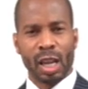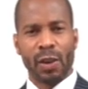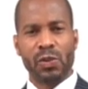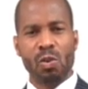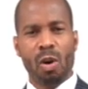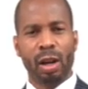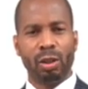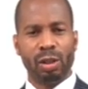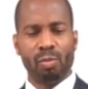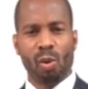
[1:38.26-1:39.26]
If you want to
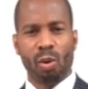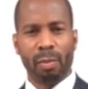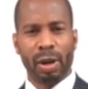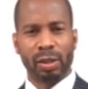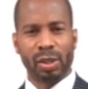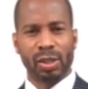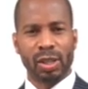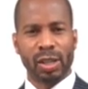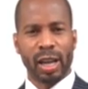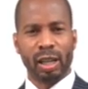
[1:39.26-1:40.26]
learn more about the
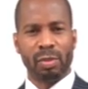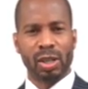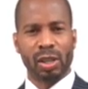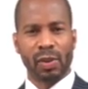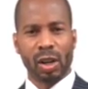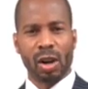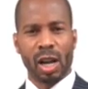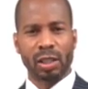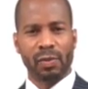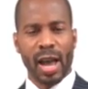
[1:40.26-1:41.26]
6 elements of a
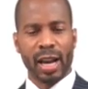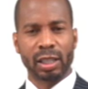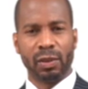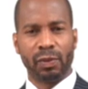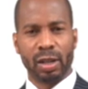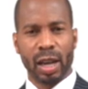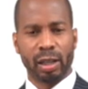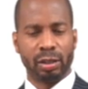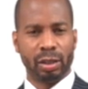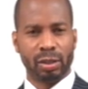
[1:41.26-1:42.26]
cause of action for
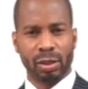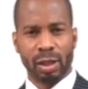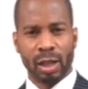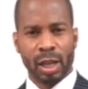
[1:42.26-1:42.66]
negligence,